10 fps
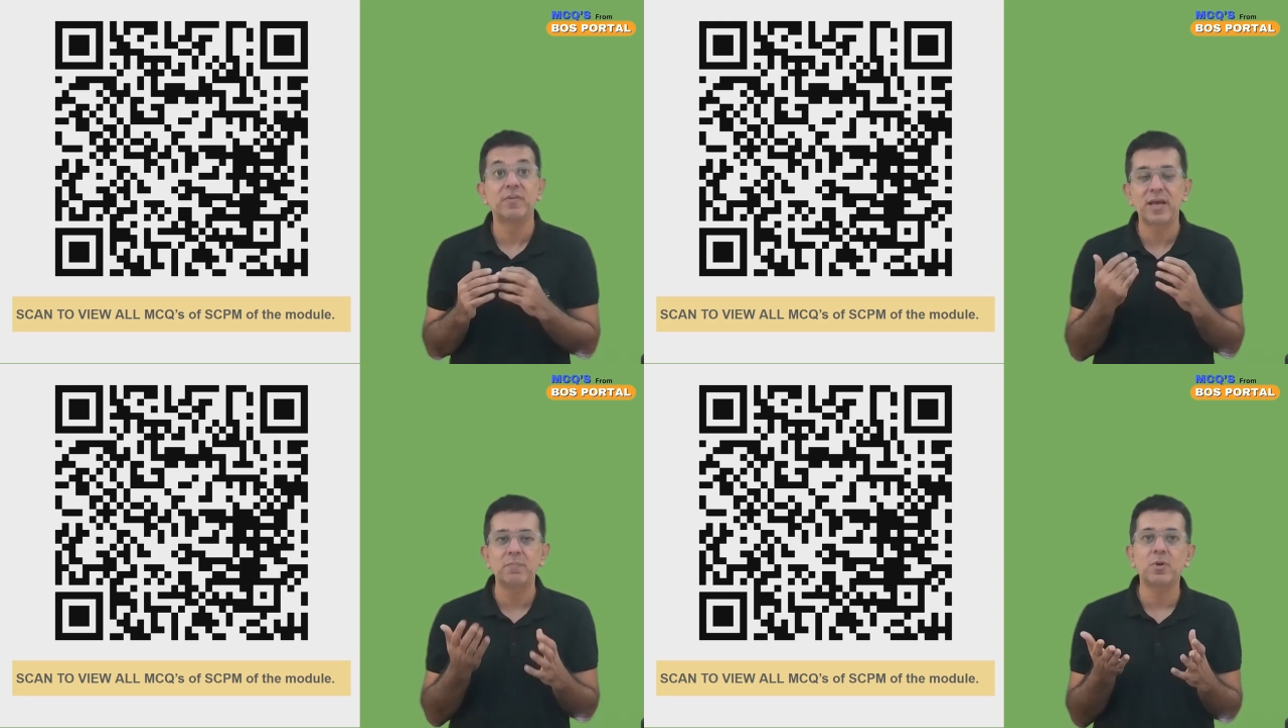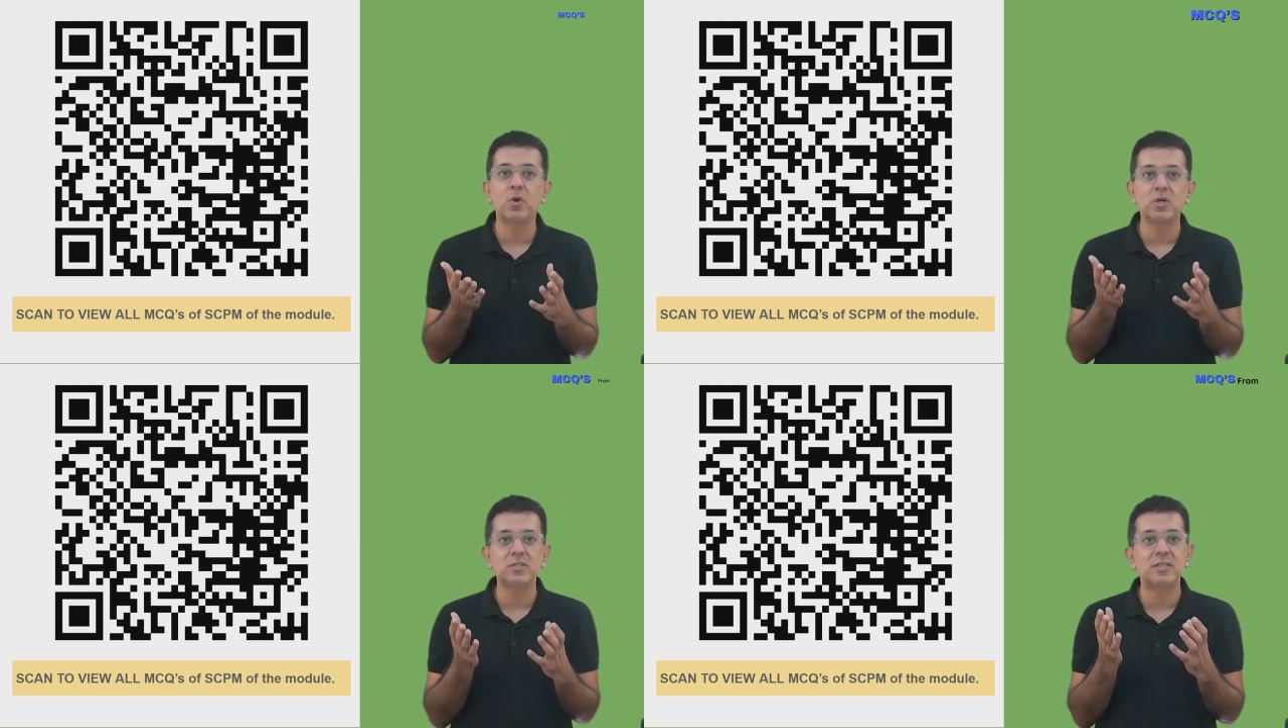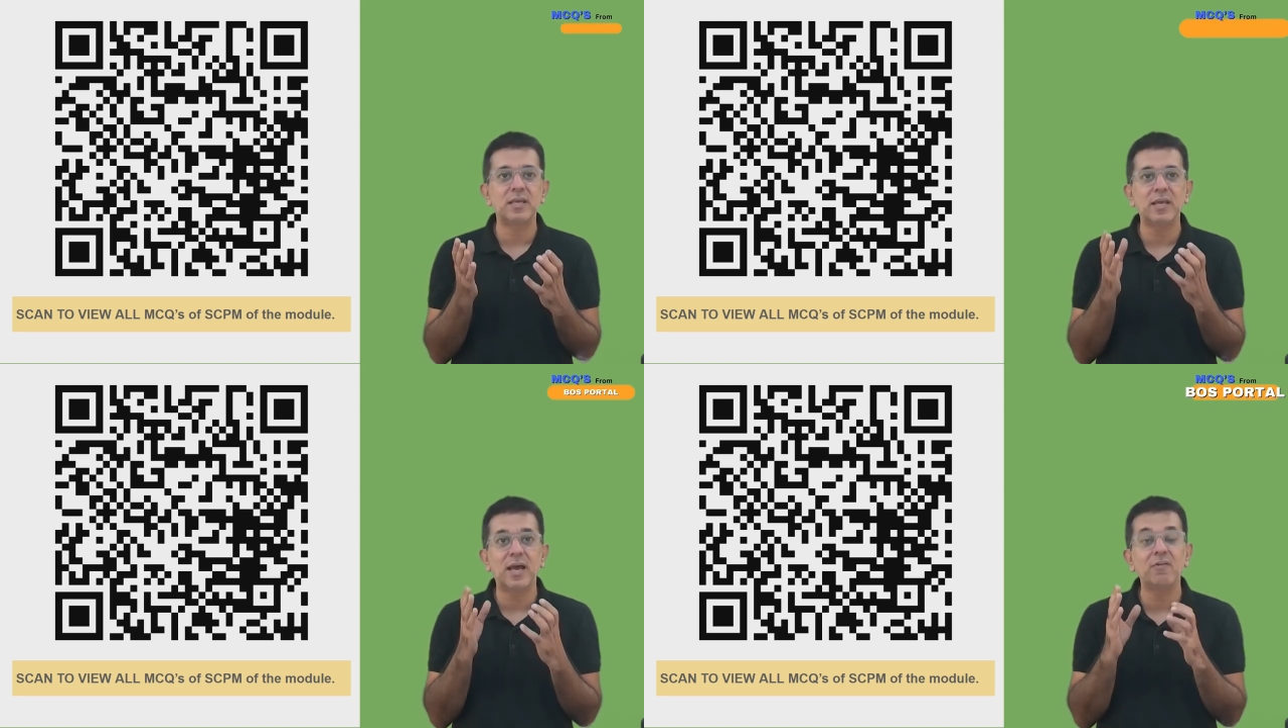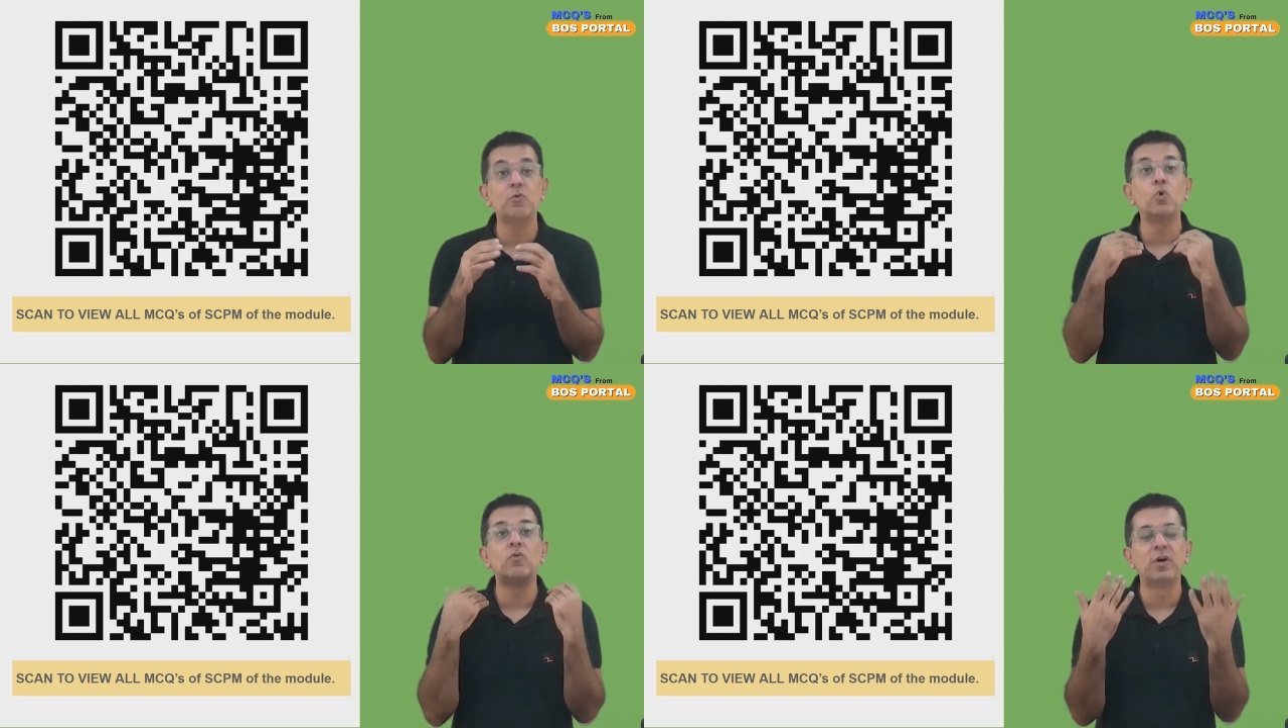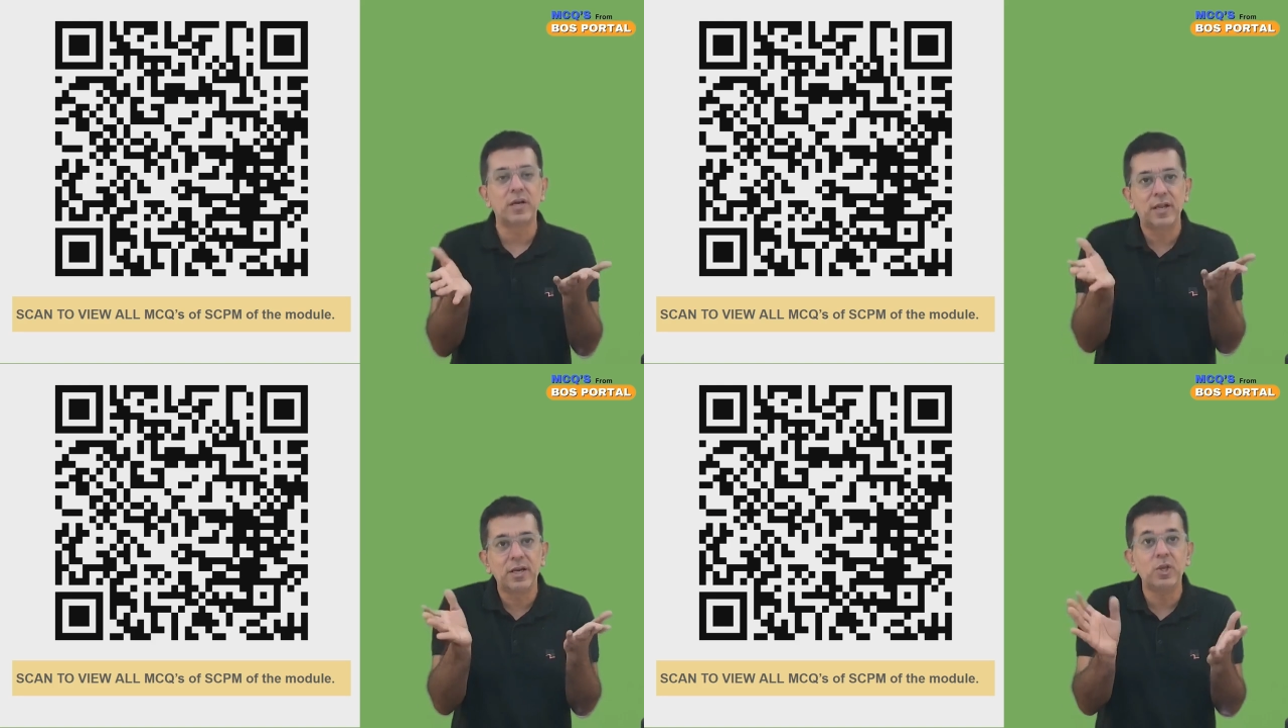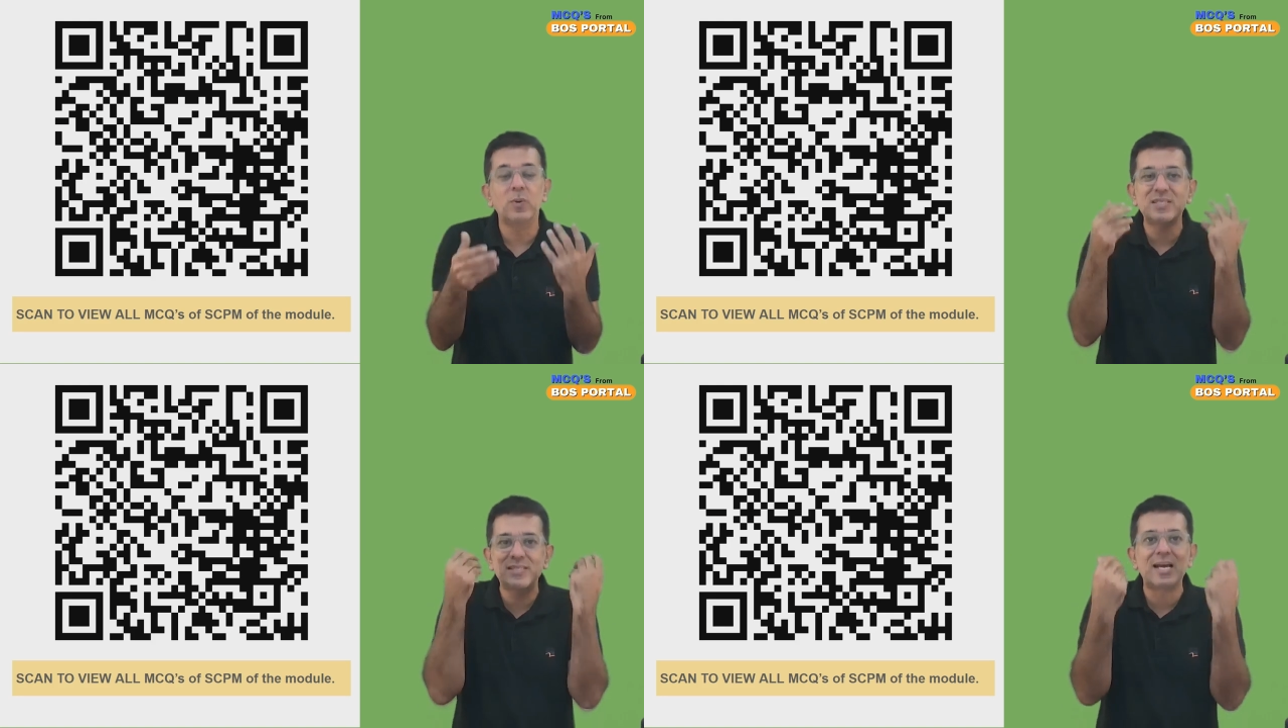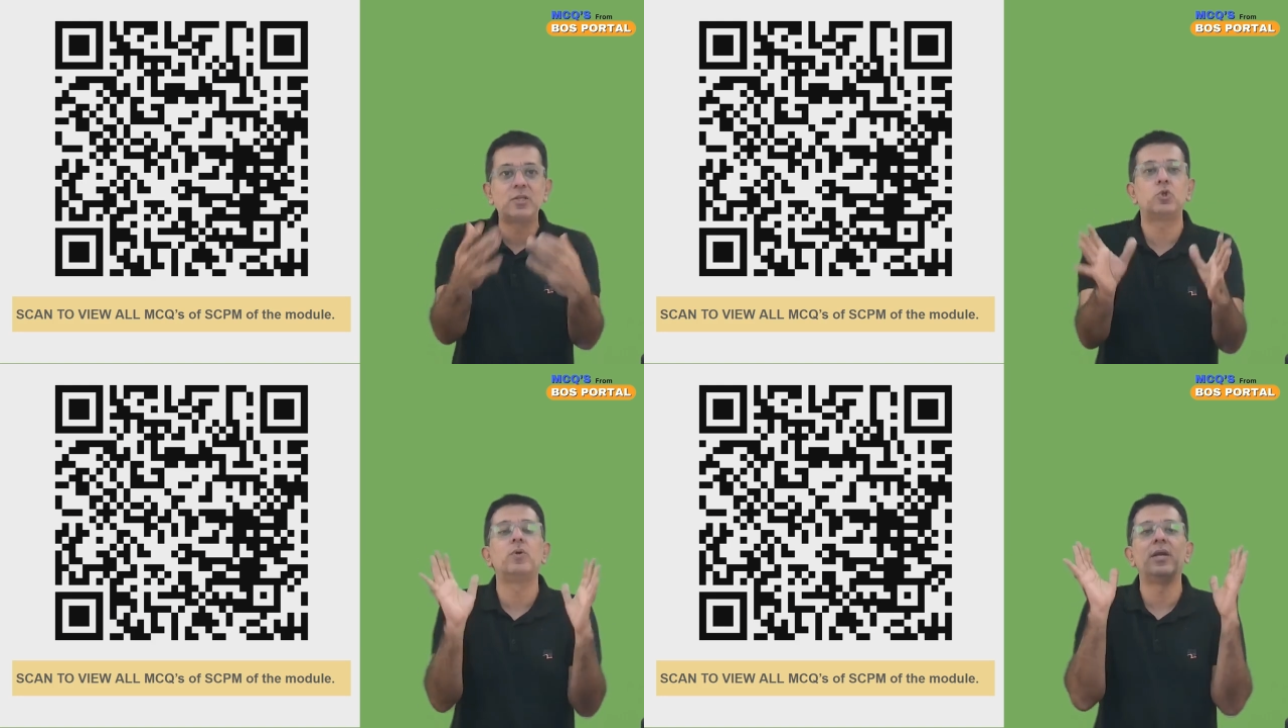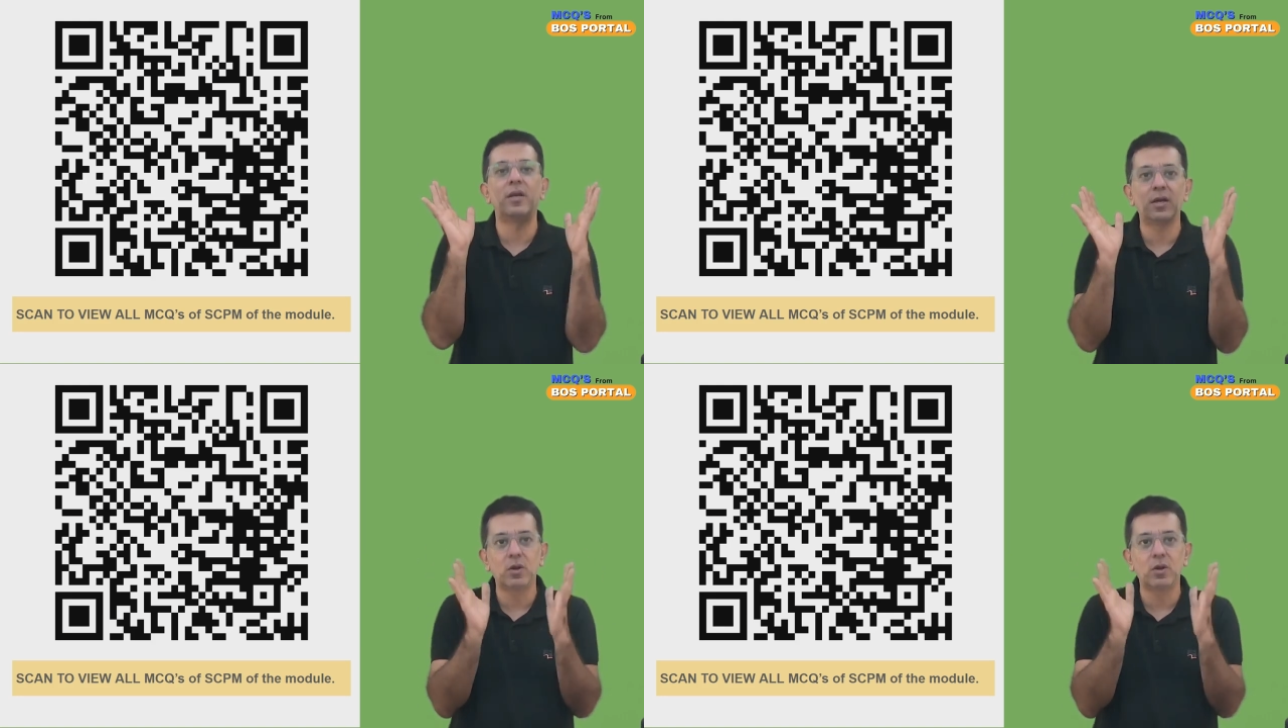Why? Because they have overdone it. You are saturated.